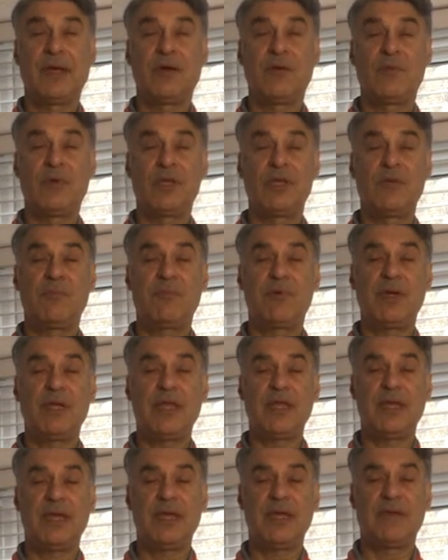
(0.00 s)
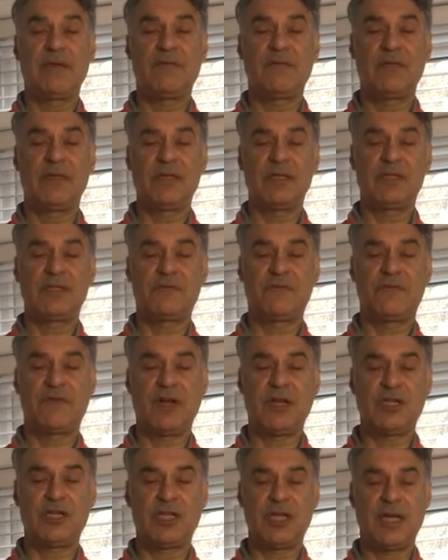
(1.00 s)
When you breathe in, it's
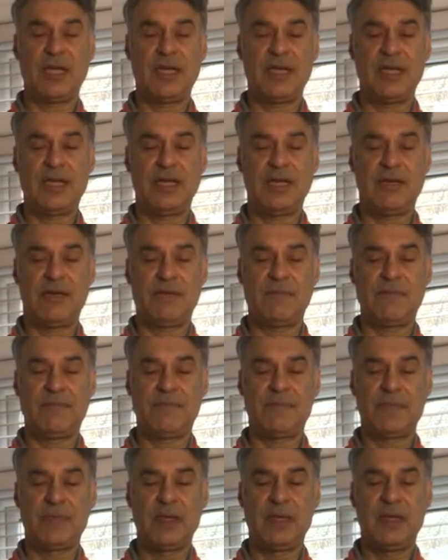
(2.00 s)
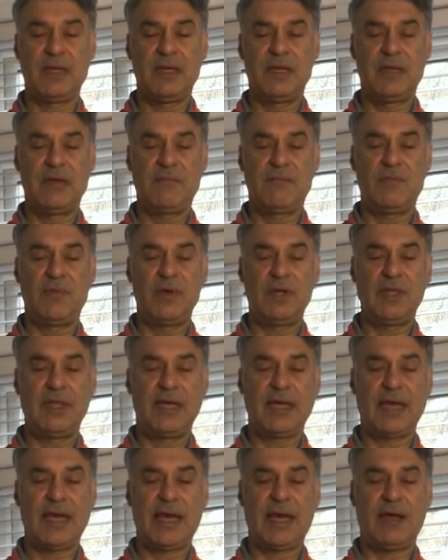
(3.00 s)
fresh air in.
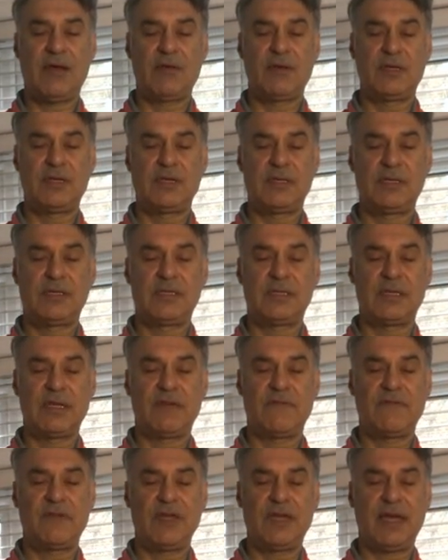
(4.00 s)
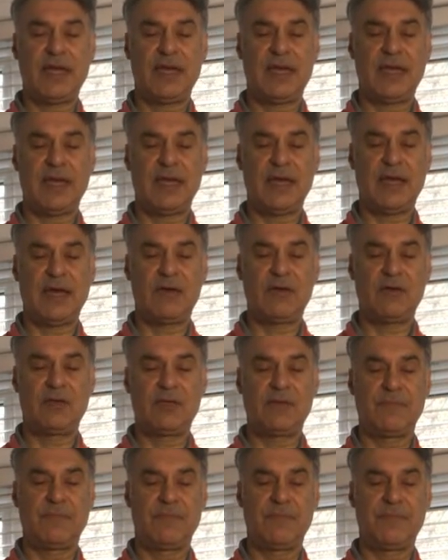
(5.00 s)
Breathing out, stuffy air out.
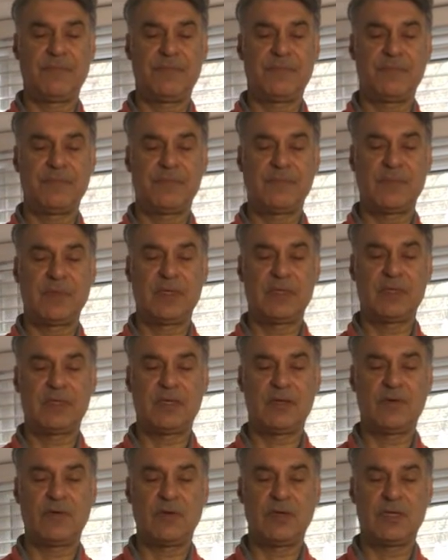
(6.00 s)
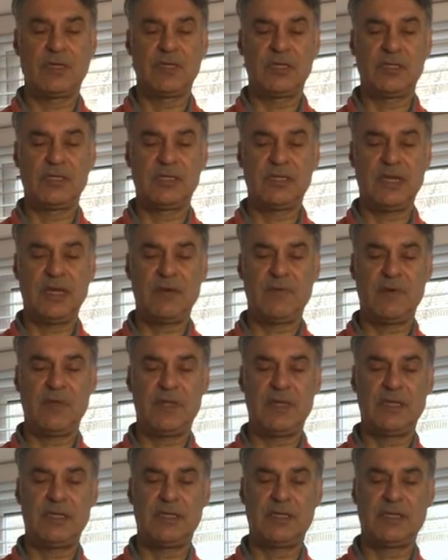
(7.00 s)
So just stay with
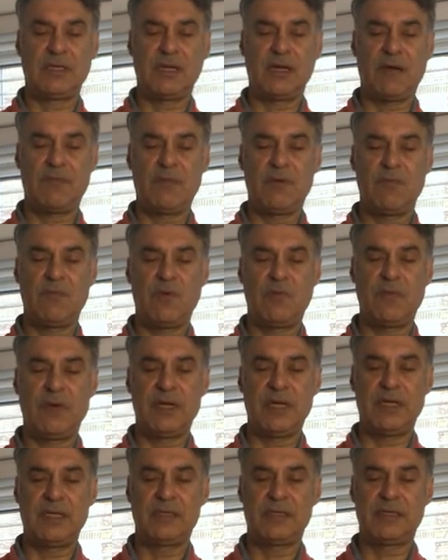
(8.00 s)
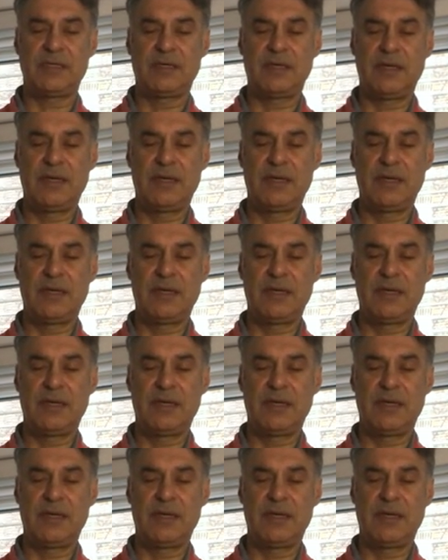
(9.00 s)
this a couple more minutes.